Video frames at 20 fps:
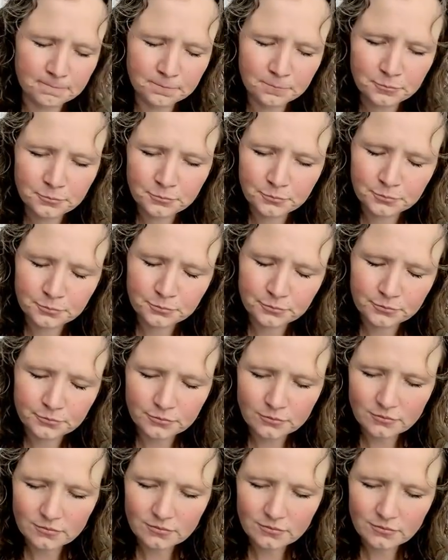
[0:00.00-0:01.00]

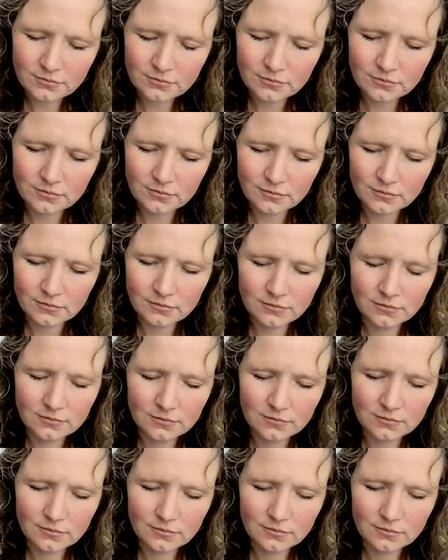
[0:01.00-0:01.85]
Nothing is said.